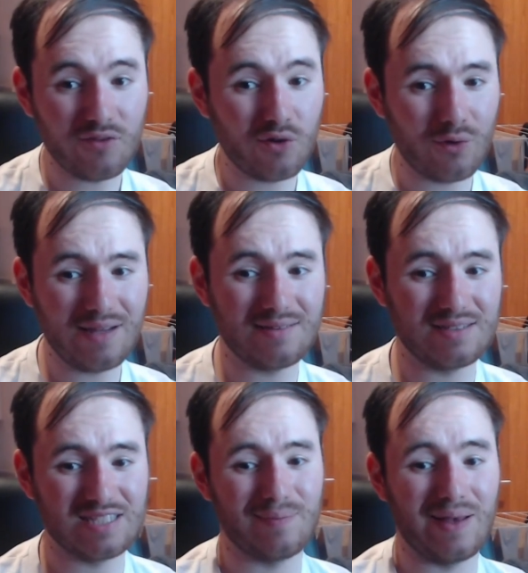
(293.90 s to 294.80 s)
I've created
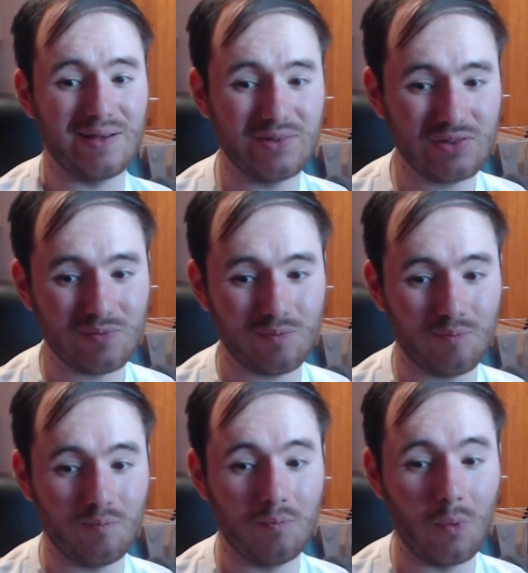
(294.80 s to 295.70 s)
the spells,
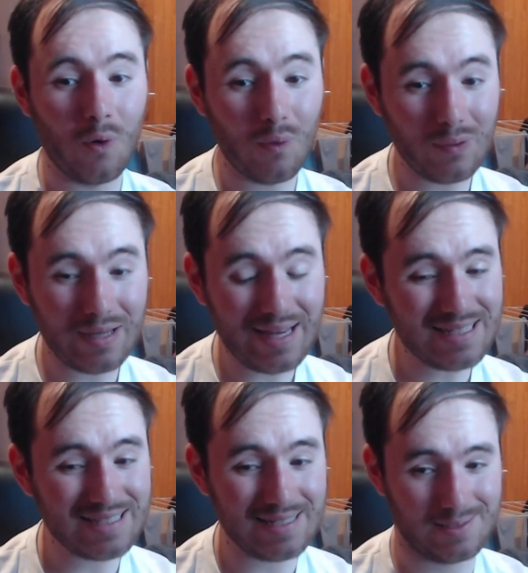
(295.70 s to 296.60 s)
more or
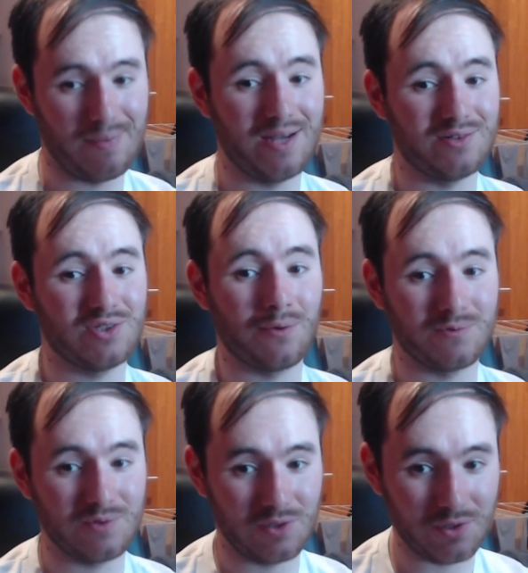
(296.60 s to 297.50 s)
less this
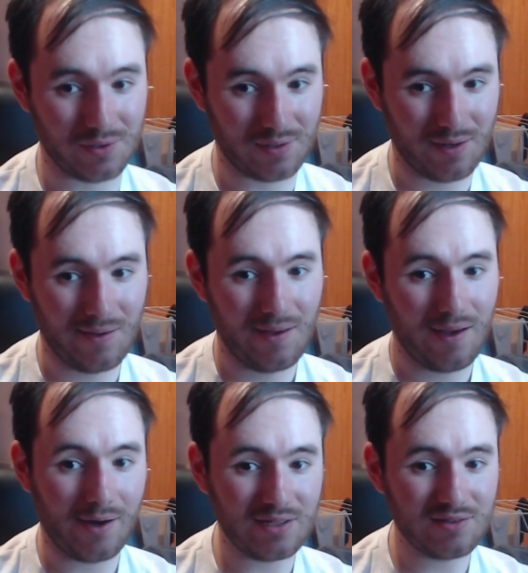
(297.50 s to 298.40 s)
milestone's done.
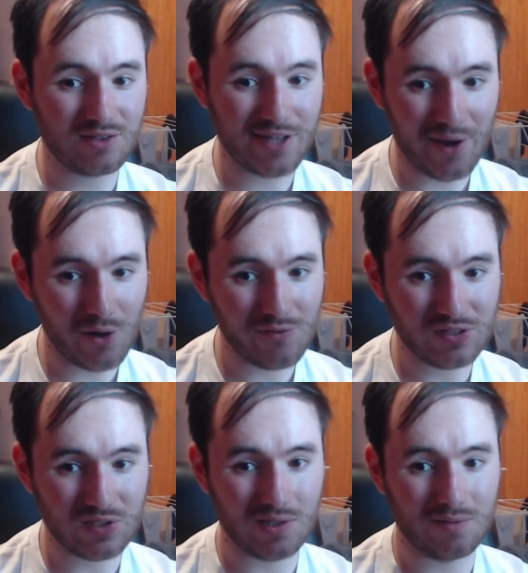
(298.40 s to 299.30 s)
I'll need to check over
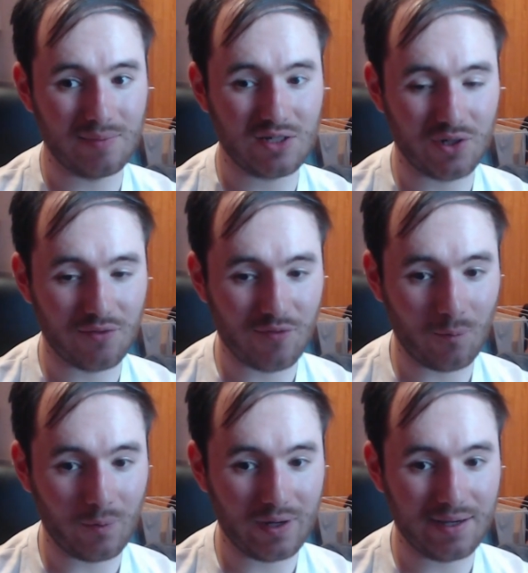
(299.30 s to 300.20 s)
some, make sure
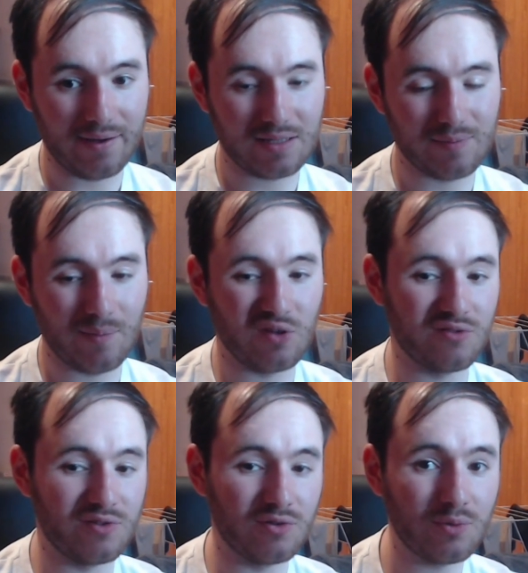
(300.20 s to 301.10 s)
everything works, maybe do
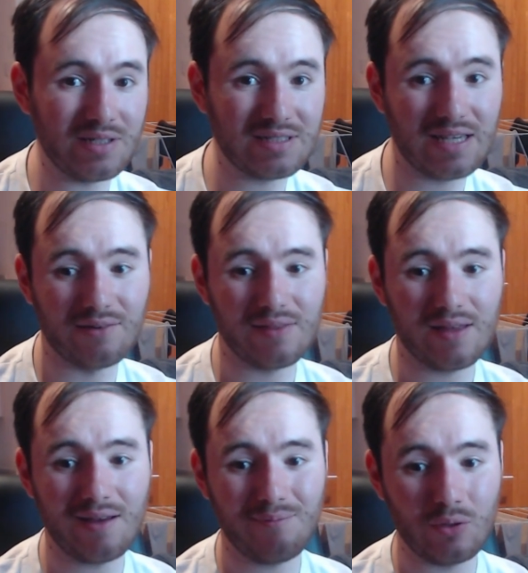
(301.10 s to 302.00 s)
a few tweaks here and
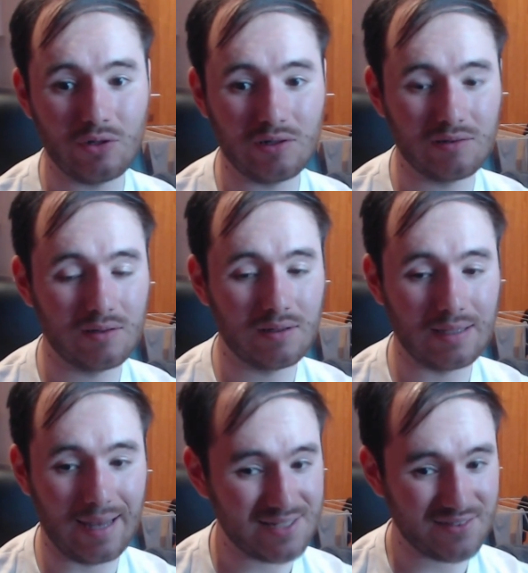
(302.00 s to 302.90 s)
there, but
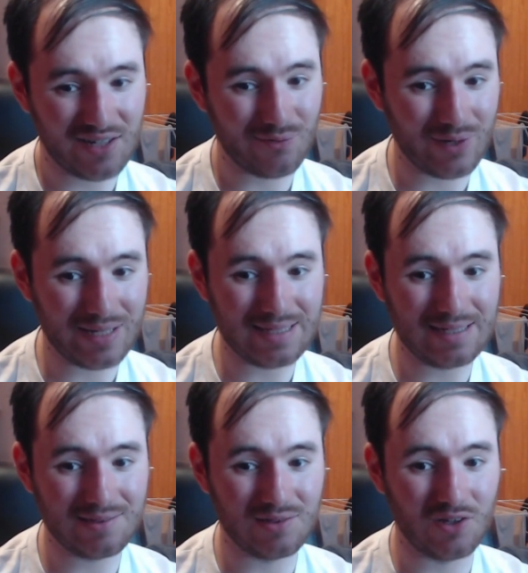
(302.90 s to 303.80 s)
the last thing I really need to